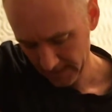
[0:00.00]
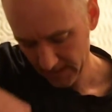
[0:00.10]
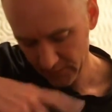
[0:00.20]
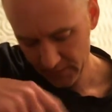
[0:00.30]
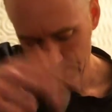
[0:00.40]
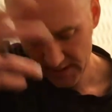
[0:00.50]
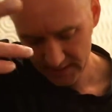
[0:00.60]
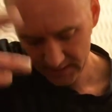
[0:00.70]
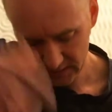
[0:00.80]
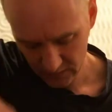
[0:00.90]
3-band
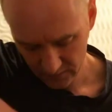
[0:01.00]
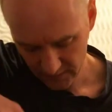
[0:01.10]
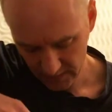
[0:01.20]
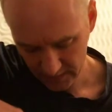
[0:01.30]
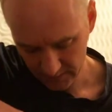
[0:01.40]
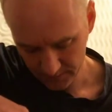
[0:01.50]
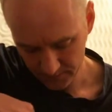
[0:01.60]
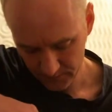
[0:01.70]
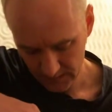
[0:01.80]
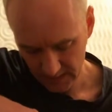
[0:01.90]
EQ, volume,
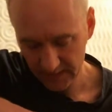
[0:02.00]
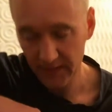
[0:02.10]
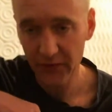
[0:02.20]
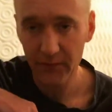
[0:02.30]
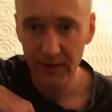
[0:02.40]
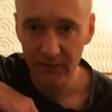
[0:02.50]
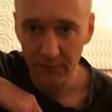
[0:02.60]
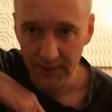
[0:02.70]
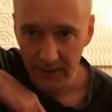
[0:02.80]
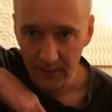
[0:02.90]
and then 3
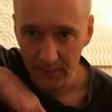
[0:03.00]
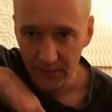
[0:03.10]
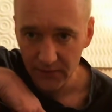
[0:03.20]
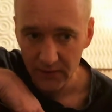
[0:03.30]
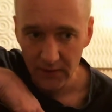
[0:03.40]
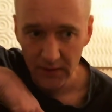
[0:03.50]
different pickups,